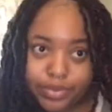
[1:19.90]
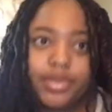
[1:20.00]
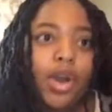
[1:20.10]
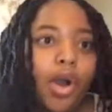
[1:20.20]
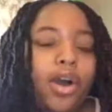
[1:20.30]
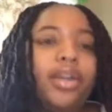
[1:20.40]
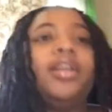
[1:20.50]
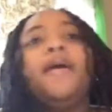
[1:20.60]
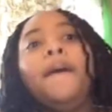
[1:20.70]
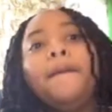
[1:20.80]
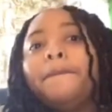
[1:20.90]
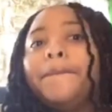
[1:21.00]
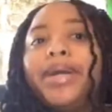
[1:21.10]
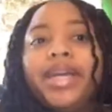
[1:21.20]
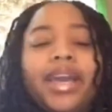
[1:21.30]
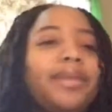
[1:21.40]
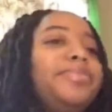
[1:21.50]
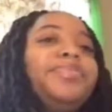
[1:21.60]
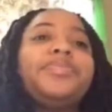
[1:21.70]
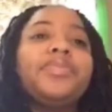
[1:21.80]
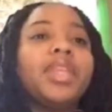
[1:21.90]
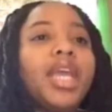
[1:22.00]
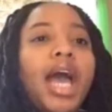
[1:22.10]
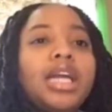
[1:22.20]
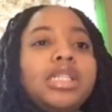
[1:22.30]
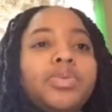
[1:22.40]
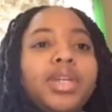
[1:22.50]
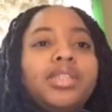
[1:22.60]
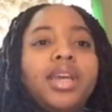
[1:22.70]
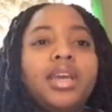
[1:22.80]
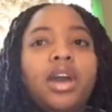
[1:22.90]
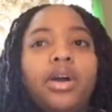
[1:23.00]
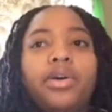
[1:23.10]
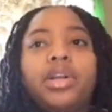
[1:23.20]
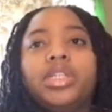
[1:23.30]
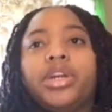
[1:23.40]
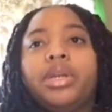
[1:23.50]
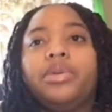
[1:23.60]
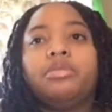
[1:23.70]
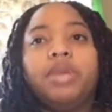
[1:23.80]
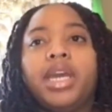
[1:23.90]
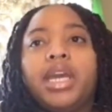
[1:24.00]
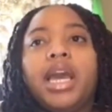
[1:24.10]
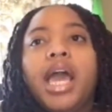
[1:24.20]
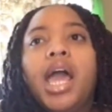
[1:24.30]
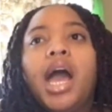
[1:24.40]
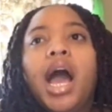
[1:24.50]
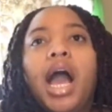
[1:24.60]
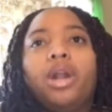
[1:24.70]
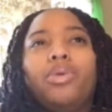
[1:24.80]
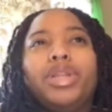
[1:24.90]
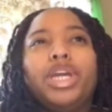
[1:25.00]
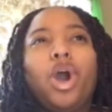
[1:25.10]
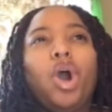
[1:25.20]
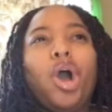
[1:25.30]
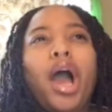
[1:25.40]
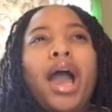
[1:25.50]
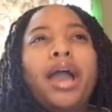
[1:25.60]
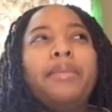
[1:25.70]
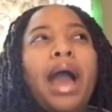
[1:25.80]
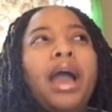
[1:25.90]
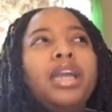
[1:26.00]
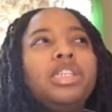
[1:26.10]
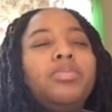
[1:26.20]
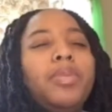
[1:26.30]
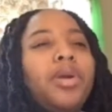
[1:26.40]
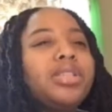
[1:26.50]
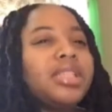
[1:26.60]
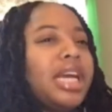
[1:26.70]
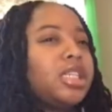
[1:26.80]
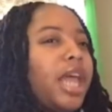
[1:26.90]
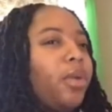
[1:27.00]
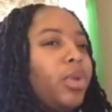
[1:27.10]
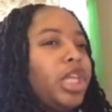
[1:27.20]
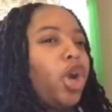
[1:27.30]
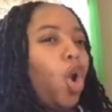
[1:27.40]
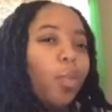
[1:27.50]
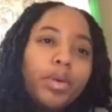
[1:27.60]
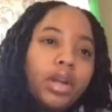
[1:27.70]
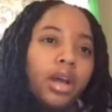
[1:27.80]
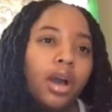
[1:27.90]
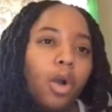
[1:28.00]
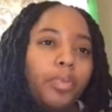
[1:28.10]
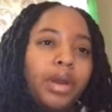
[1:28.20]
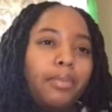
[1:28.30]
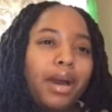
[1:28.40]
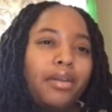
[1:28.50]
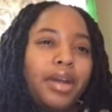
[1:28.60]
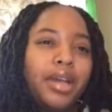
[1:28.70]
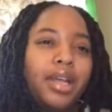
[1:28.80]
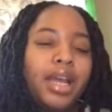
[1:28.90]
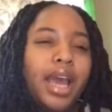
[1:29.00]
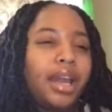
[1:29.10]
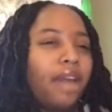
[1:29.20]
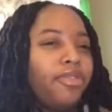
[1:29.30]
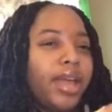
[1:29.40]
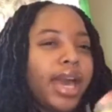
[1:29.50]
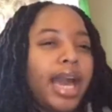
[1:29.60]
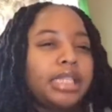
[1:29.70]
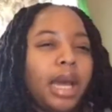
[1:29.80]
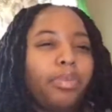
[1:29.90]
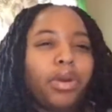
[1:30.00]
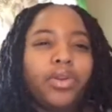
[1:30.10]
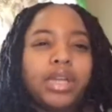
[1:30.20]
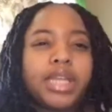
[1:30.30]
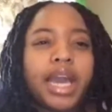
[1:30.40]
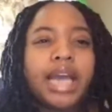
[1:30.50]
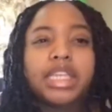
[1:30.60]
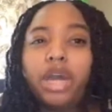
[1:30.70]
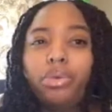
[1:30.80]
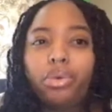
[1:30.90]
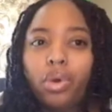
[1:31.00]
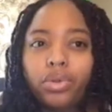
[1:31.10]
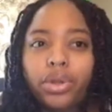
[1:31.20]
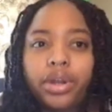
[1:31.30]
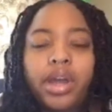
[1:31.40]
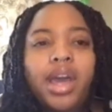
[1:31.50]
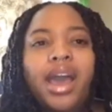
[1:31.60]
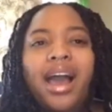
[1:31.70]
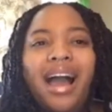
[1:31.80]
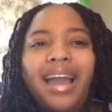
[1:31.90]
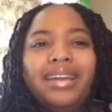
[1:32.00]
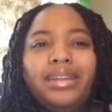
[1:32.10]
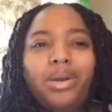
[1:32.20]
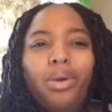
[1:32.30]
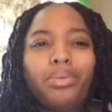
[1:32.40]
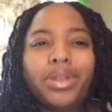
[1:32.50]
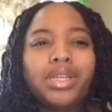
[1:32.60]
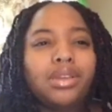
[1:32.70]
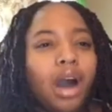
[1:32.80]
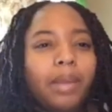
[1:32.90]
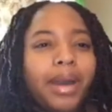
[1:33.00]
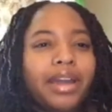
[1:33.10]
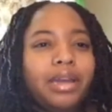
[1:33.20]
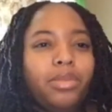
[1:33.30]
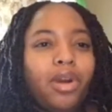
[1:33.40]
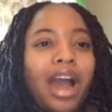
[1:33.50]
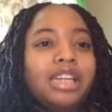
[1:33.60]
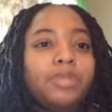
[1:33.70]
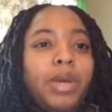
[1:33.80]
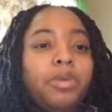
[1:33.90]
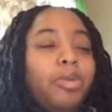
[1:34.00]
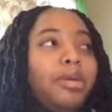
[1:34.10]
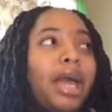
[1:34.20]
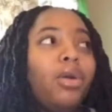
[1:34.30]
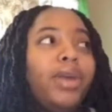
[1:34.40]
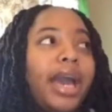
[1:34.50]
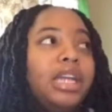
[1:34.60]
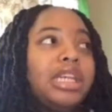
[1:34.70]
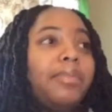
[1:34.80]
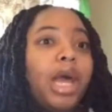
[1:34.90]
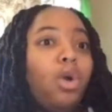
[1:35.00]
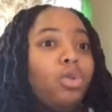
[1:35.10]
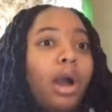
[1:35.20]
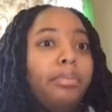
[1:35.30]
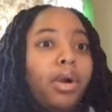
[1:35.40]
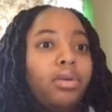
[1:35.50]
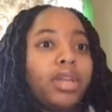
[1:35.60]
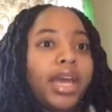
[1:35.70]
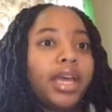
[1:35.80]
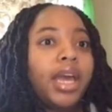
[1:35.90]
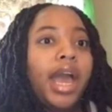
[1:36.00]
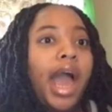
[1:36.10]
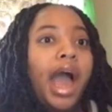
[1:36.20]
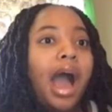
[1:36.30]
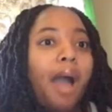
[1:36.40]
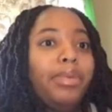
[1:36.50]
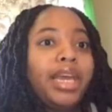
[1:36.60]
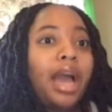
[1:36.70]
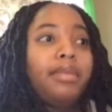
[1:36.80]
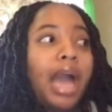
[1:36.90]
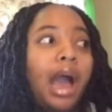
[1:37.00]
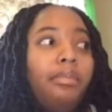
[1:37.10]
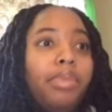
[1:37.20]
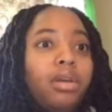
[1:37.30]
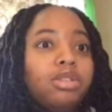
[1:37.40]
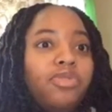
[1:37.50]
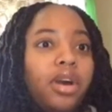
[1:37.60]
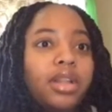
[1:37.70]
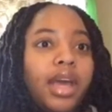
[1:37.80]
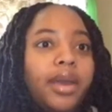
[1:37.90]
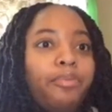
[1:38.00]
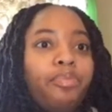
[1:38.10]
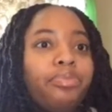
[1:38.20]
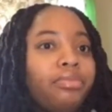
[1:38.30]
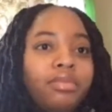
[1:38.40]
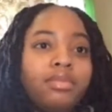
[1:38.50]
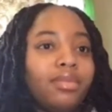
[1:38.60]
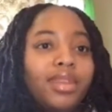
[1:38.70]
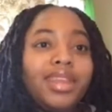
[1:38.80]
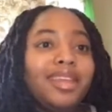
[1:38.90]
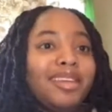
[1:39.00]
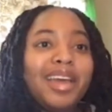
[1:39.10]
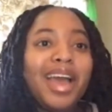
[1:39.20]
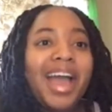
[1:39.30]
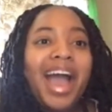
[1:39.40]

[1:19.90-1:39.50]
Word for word: gone. But yeah, I just want to take y'all on a journey with me. I don't really I am I used to be a person that's like really open open about it and I feel like as I progressed like as I grew older I don't really talk about it anymore I just people be like oh you got edges I'd be like oh no I'm bald like I'd be like I'm like I'm bald as fuck like